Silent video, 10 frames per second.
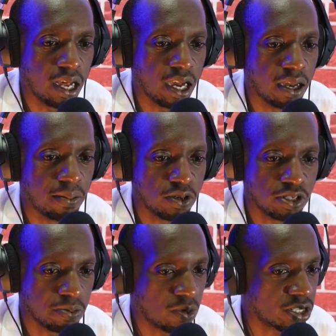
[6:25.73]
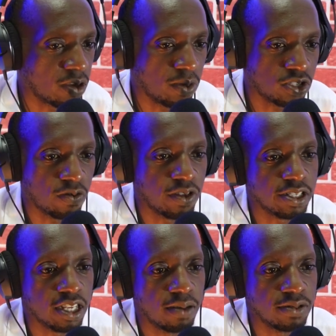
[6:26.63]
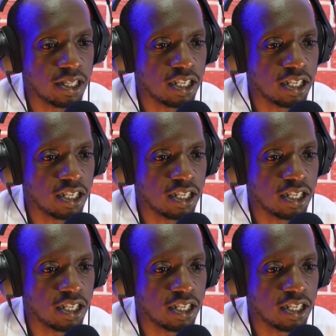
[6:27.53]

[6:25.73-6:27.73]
Uh, most most most of these games